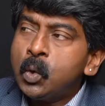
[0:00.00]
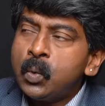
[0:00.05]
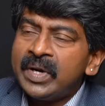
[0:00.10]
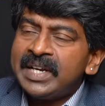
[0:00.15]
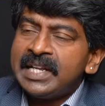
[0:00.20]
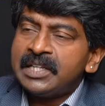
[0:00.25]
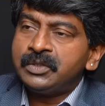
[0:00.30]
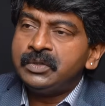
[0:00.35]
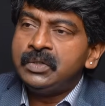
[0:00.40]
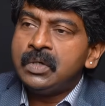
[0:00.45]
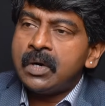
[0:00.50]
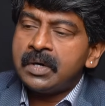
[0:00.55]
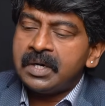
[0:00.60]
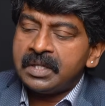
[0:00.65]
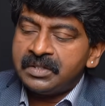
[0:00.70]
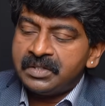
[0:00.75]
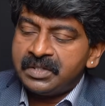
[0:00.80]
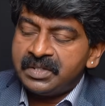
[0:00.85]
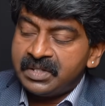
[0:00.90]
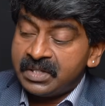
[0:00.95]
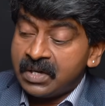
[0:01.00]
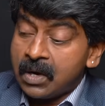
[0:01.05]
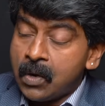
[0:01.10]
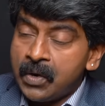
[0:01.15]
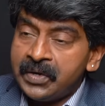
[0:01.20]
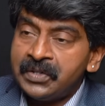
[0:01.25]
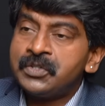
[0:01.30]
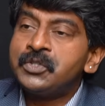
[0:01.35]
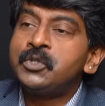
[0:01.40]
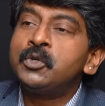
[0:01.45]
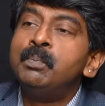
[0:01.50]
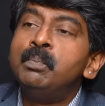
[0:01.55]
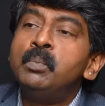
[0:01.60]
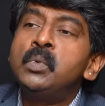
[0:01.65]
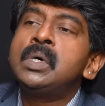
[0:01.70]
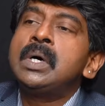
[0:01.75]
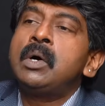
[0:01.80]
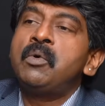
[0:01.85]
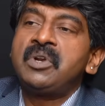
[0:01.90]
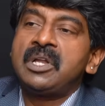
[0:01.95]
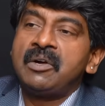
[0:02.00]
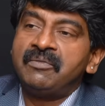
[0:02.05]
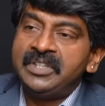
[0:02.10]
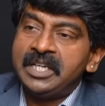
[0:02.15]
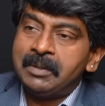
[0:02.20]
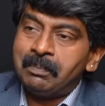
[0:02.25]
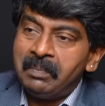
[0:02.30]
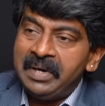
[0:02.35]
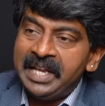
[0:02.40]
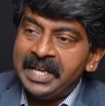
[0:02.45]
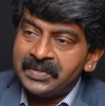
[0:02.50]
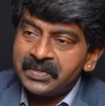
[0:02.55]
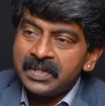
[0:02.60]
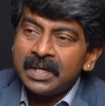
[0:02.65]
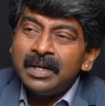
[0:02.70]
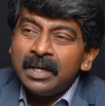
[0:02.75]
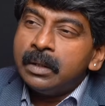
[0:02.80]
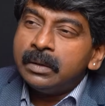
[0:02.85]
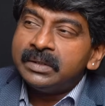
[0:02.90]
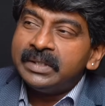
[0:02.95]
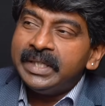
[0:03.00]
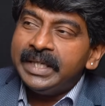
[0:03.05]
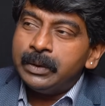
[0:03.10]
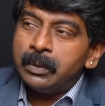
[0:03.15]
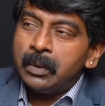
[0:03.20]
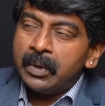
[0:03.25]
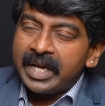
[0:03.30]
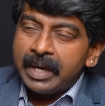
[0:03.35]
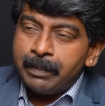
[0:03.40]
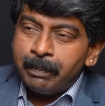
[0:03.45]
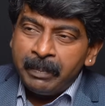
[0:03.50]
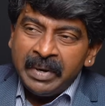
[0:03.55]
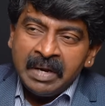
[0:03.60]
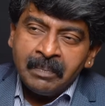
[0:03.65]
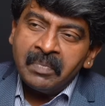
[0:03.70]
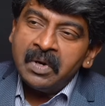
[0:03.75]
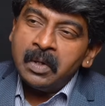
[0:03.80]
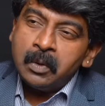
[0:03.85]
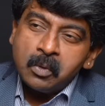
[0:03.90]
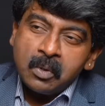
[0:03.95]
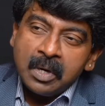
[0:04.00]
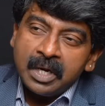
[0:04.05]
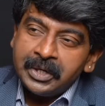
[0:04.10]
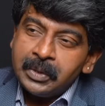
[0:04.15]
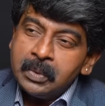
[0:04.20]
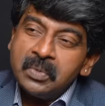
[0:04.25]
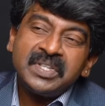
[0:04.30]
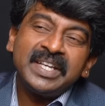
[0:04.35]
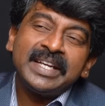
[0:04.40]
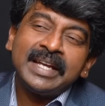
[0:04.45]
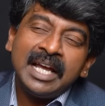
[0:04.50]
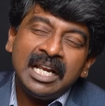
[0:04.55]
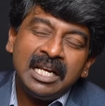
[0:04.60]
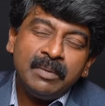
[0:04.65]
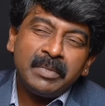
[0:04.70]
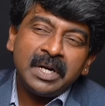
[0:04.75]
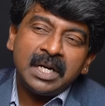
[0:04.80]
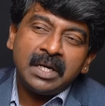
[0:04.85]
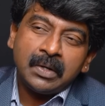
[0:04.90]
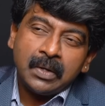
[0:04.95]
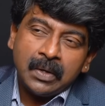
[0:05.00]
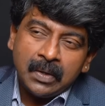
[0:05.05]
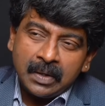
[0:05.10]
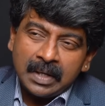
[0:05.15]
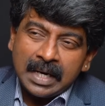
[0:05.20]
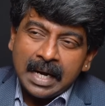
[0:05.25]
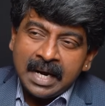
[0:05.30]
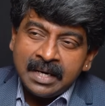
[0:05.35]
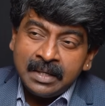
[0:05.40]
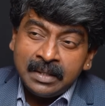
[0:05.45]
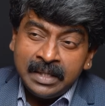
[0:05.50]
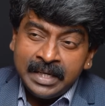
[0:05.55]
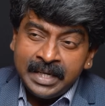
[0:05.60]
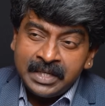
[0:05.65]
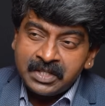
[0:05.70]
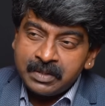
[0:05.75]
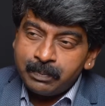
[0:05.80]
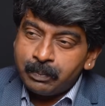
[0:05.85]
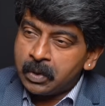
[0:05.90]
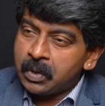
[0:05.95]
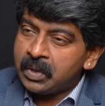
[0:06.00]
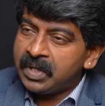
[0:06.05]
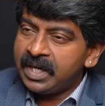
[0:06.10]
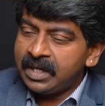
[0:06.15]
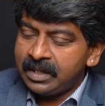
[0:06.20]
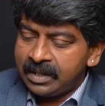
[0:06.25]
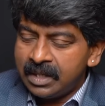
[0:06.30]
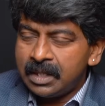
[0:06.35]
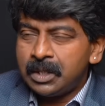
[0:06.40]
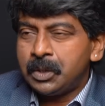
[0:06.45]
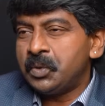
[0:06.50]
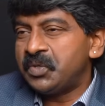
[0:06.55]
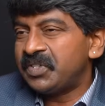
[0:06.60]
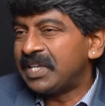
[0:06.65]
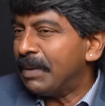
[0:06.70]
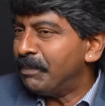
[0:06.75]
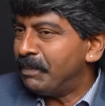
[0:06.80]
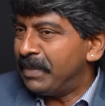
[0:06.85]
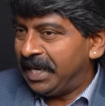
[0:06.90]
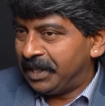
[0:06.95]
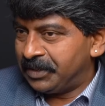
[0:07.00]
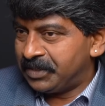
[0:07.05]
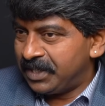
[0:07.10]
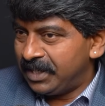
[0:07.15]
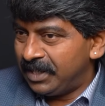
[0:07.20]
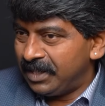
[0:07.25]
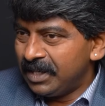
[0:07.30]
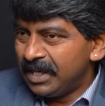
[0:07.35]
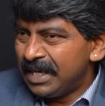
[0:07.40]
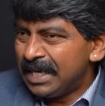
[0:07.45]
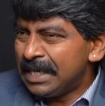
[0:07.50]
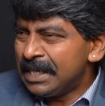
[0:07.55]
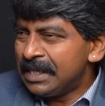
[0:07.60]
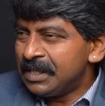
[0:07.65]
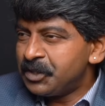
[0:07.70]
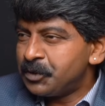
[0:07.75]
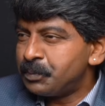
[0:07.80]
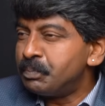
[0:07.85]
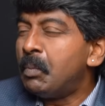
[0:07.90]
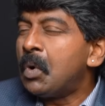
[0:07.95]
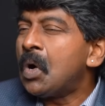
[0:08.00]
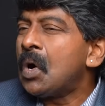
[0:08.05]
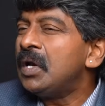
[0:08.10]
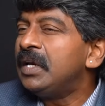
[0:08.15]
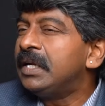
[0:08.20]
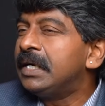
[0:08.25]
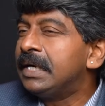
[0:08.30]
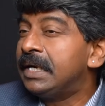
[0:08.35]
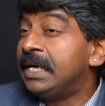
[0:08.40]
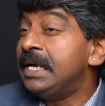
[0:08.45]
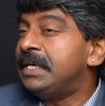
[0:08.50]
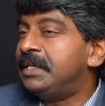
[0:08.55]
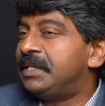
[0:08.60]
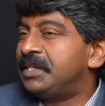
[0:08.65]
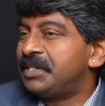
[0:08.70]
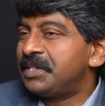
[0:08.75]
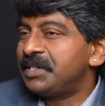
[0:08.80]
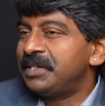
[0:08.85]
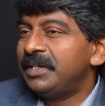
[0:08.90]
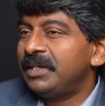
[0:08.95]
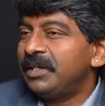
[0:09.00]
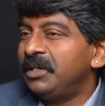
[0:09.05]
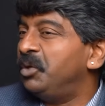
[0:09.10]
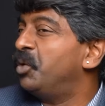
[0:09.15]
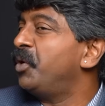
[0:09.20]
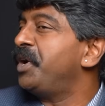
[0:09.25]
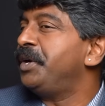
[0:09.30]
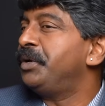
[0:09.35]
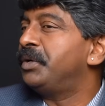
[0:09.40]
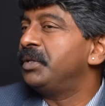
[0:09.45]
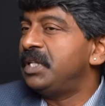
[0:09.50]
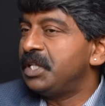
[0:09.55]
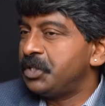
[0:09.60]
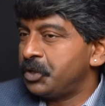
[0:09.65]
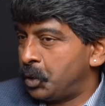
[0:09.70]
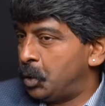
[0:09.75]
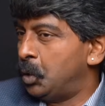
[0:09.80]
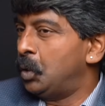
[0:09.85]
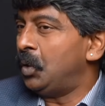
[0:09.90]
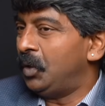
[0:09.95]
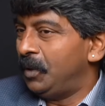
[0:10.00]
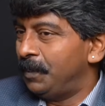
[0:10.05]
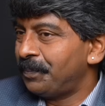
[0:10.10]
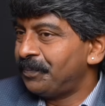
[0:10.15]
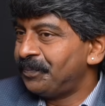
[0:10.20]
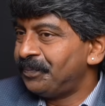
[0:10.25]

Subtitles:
one has got a choice to move out of that place. See, okay, people who are using helmet are at least protected to some extent. Small kids going to the school,